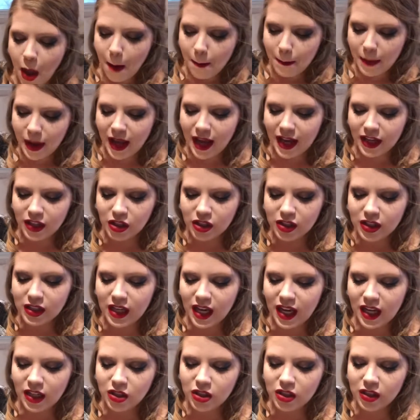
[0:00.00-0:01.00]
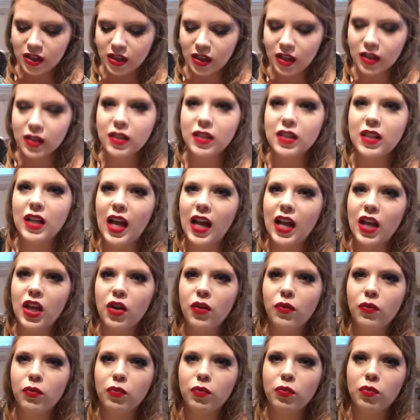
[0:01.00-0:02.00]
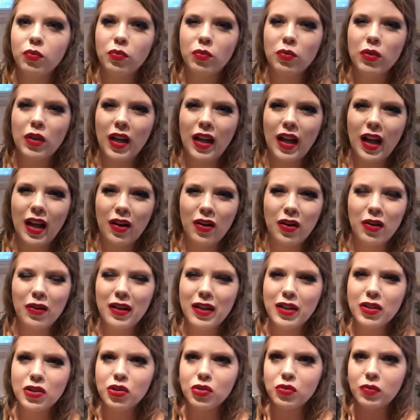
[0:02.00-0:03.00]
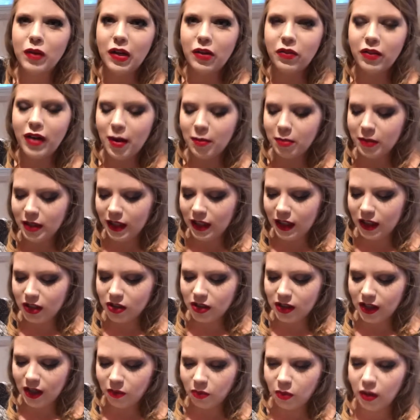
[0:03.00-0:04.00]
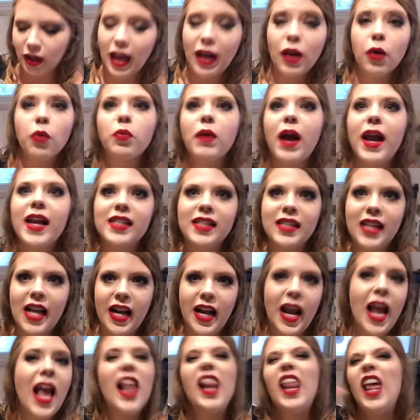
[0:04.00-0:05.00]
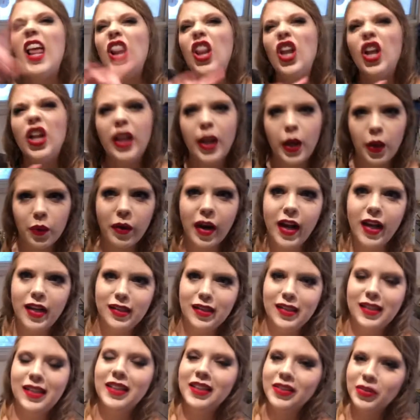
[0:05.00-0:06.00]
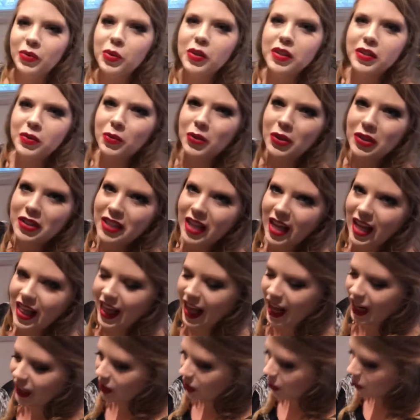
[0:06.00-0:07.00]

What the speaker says: But it just looks like you've, like, I don't know, like shrink wrapped it. They just get like a raisin. They look like raisins. We'll say that.